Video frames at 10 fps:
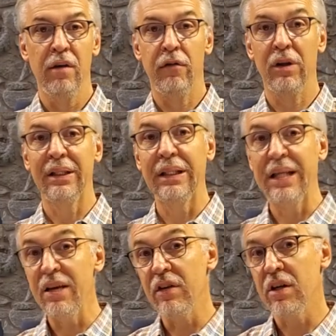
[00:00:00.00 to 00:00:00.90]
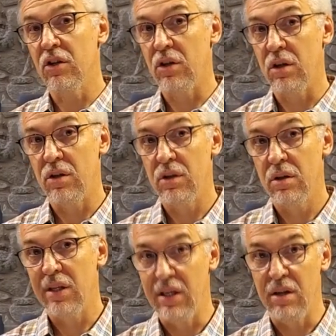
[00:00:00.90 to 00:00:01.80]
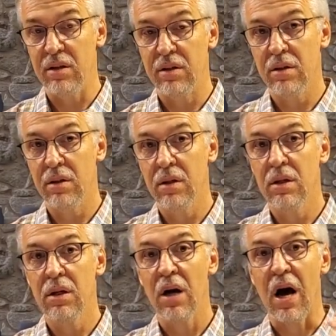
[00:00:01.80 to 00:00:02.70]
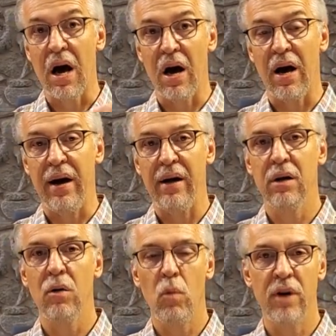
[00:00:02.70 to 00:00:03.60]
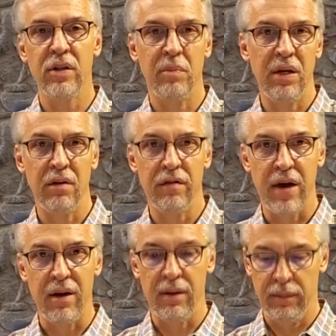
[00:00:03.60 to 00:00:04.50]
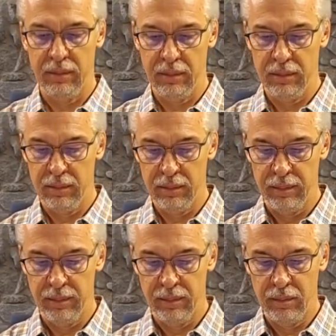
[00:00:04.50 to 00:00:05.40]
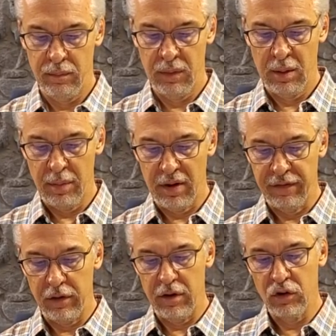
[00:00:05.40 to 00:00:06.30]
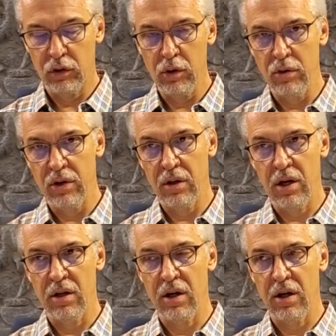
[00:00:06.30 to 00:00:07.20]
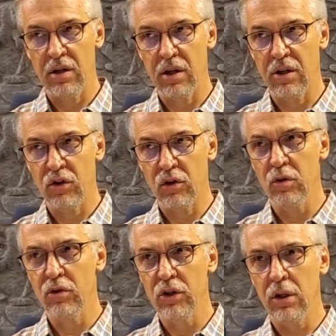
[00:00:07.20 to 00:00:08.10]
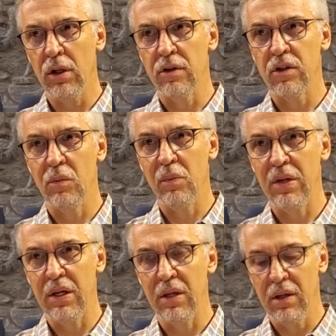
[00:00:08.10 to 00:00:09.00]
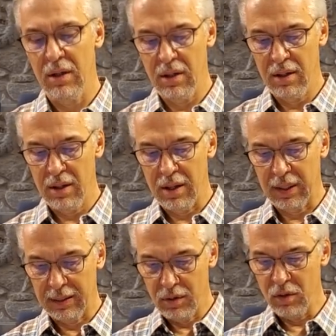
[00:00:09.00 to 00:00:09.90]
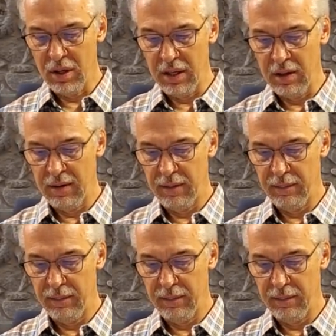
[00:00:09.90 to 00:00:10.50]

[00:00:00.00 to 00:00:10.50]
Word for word: for leaving a church is I wasn't being fed. But for a true, a, a, a true church to be a community,